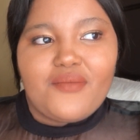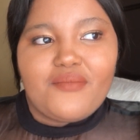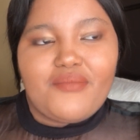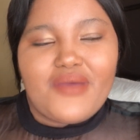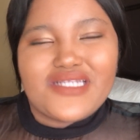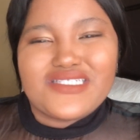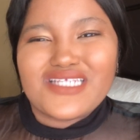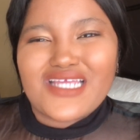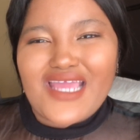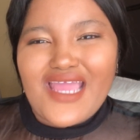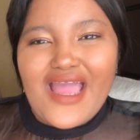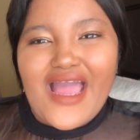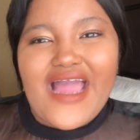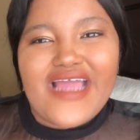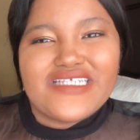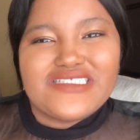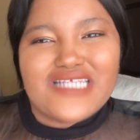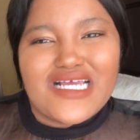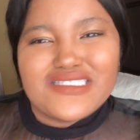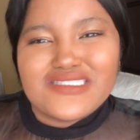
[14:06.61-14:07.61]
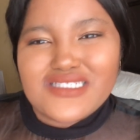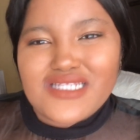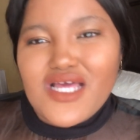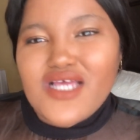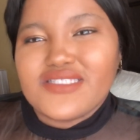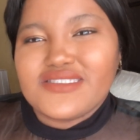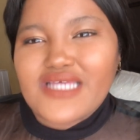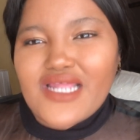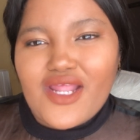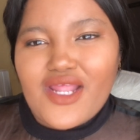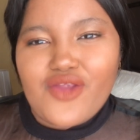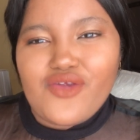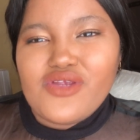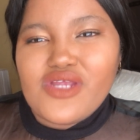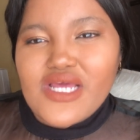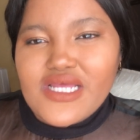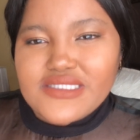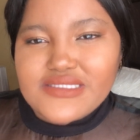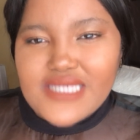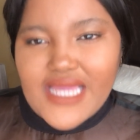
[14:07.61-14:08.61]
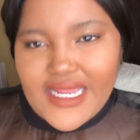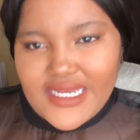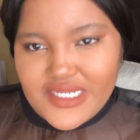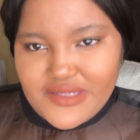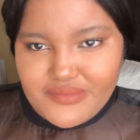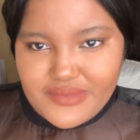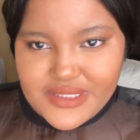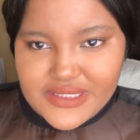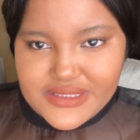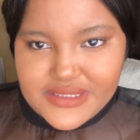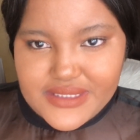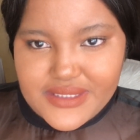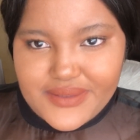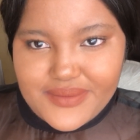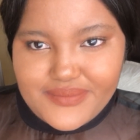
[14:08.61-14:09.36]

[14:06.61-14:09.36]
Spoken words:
But okay, I adjusted her salary a tiny bit